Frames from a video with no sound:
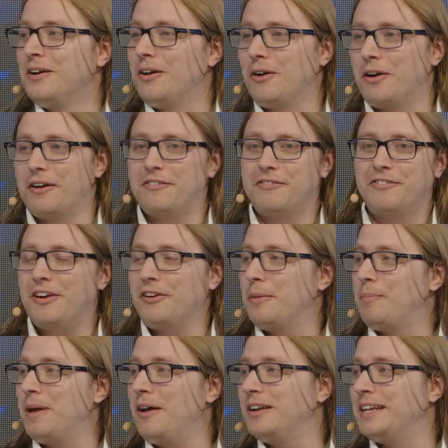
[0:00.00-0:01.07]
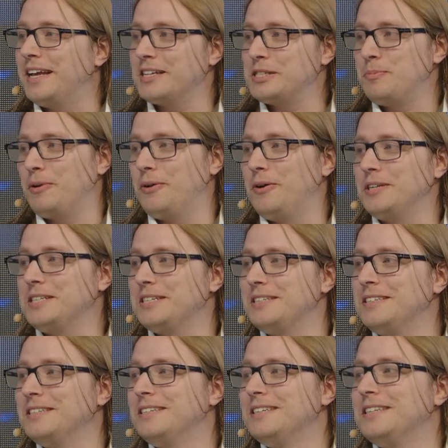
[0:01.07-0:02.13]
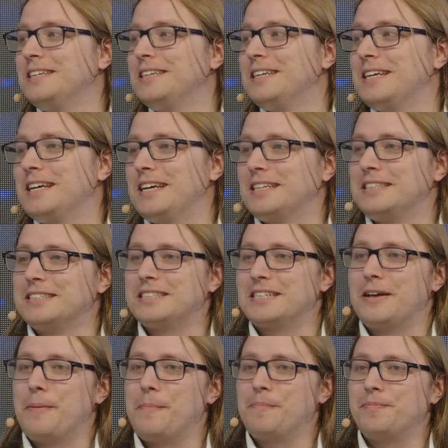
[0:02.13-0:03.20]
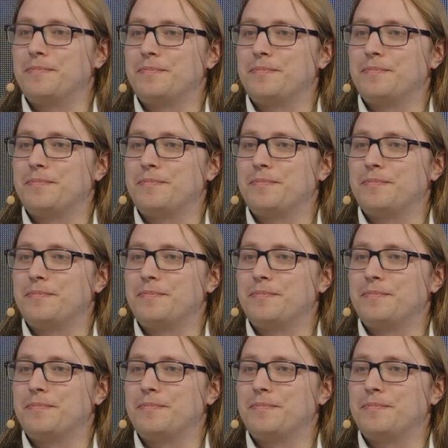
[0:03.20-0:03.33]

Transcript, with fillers: or very barely explored. And um,